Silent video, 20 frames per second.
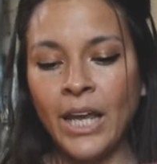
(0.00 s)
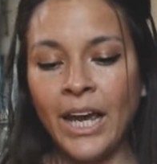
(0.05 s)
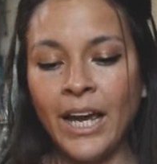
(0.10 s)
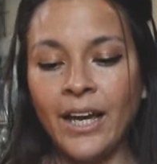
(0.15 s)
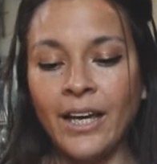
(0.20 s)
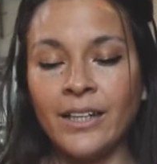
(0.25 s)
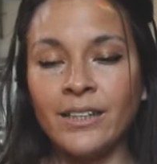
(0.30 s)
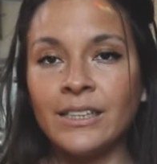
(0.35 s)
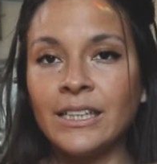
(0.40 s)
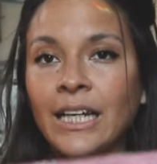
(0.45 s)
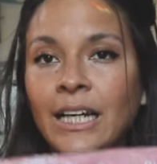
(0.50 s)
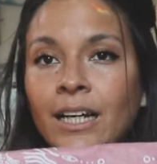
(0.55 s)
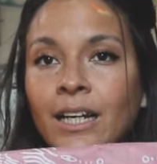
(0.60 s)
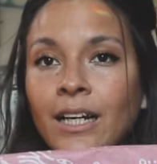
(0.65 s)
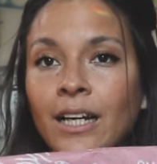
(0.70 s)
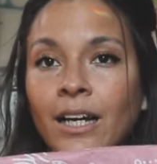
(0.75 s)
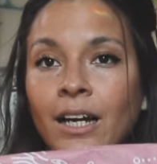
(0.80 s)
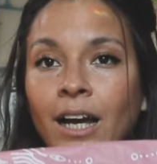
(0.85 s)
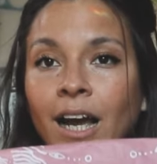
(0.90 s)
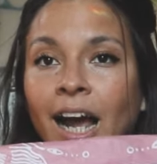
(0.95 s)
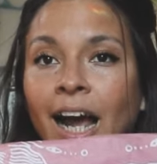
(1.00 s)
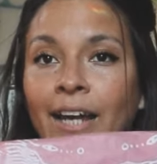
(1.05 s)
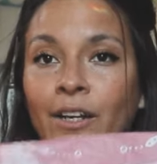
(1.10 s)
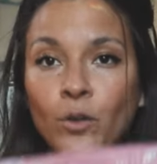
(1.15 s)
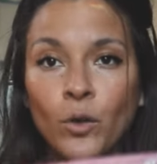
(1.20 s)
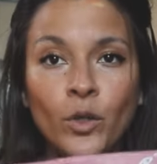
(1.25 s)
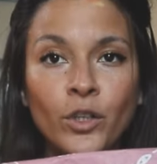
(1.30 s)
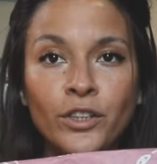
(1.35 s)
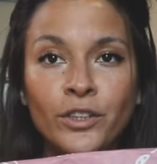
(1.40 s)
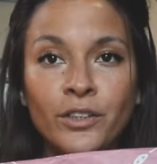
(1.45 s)
and I
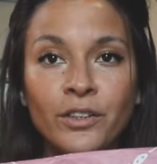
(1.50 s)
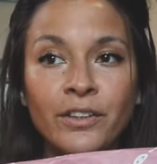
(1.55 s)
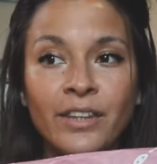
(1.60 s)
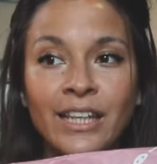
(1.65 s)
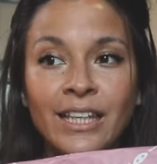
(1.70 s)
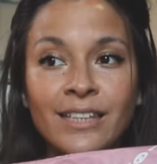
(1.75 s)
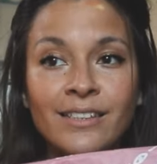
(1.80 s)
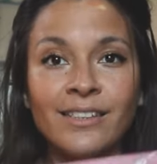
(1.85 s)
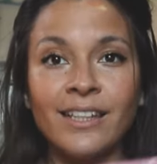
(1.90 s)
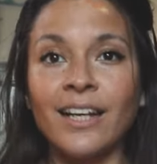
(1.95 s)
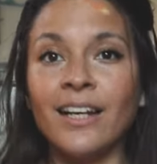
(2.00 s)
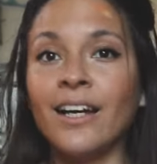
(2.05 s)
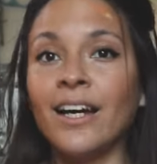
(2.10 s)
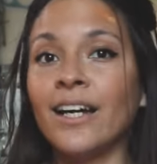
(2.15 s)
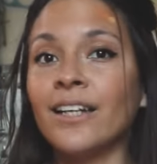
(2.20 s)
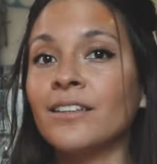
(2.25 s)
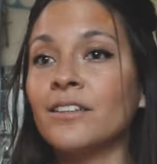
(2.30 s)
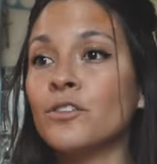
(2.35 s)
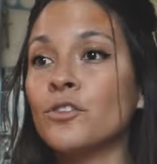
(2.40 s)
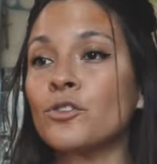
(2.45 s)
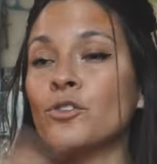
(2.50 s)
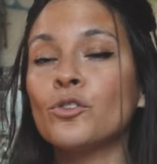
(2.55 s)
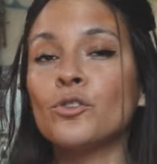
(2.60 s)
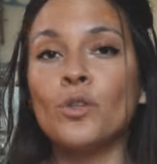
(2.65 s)
ordered these and got